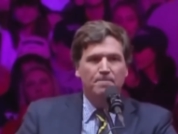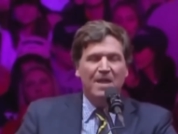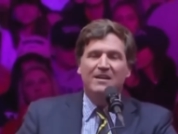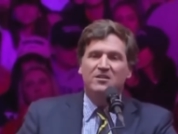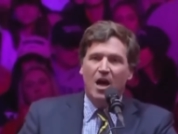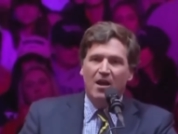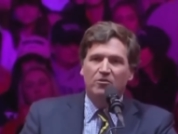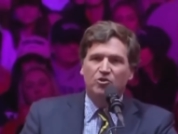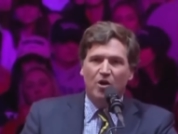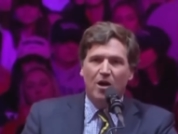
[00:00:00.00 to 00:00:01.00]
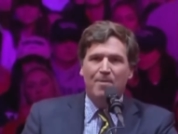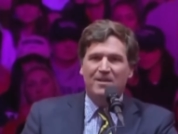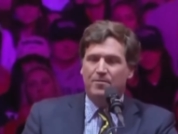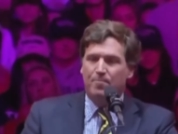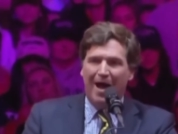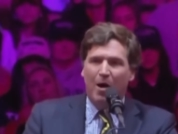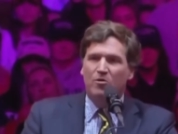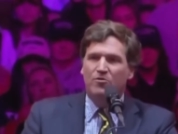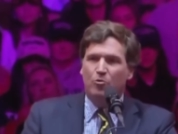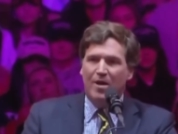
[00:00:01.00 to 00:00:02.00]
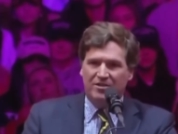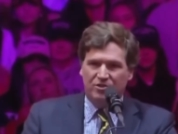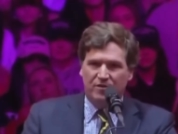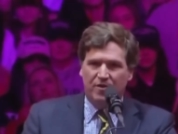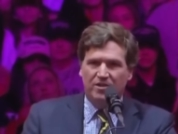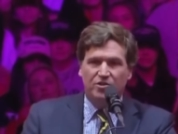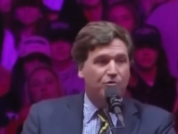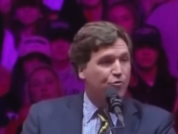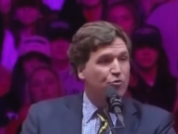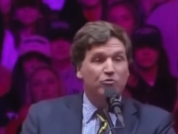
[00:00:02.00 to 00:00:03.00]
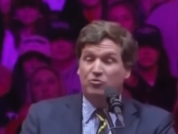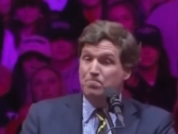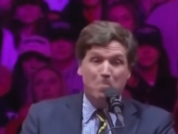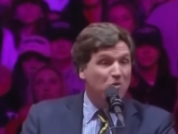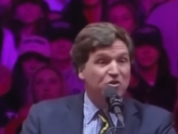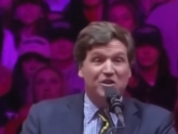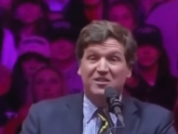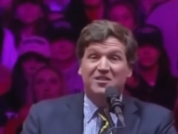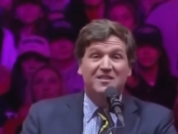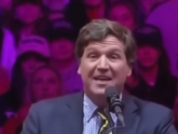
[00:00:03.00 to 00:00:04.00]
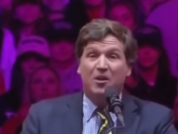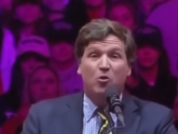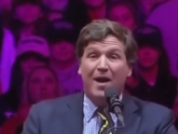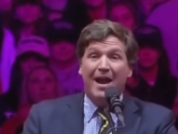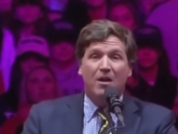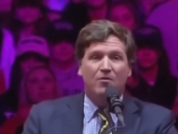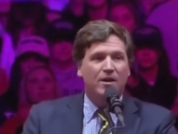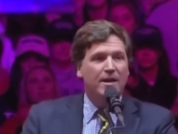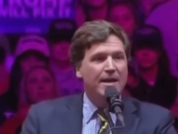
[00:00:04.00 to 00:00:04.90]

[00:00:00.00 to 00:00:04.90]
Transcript: And Donald Trump has empowered the rest of us through mostly just sticking around